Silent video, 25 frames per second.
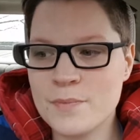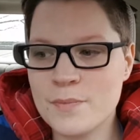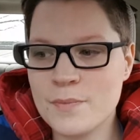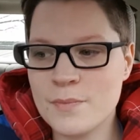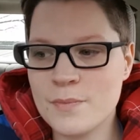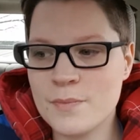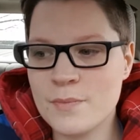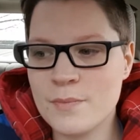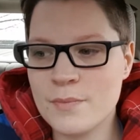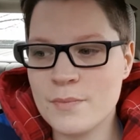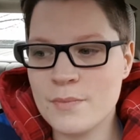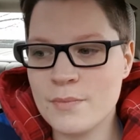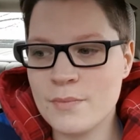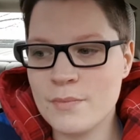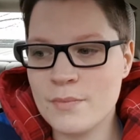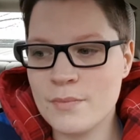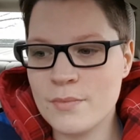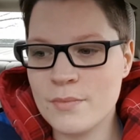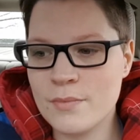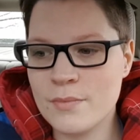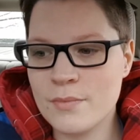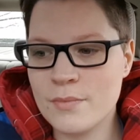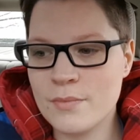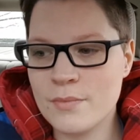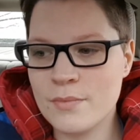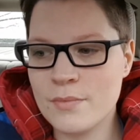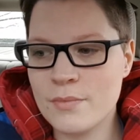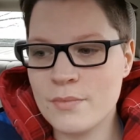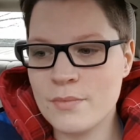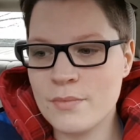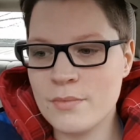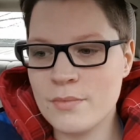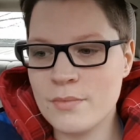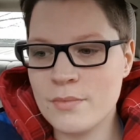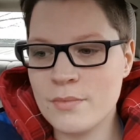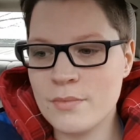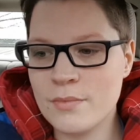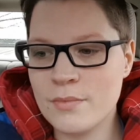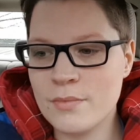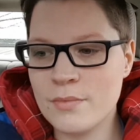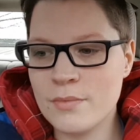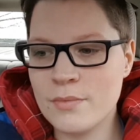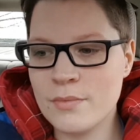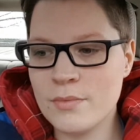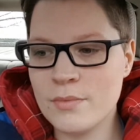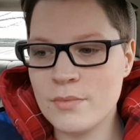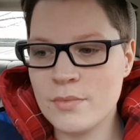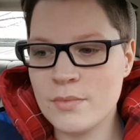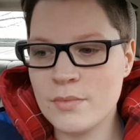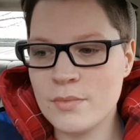
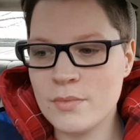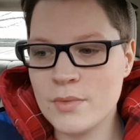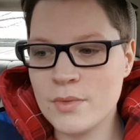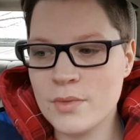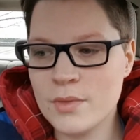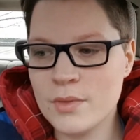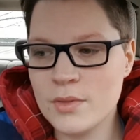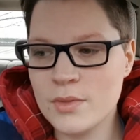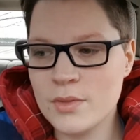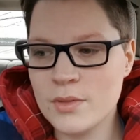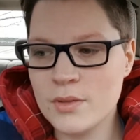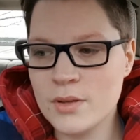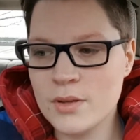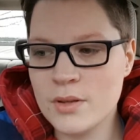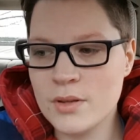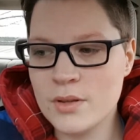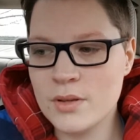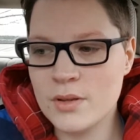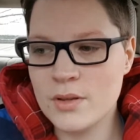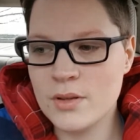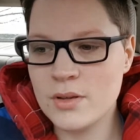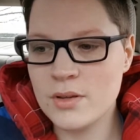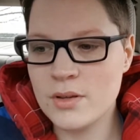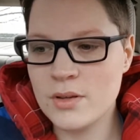(silence)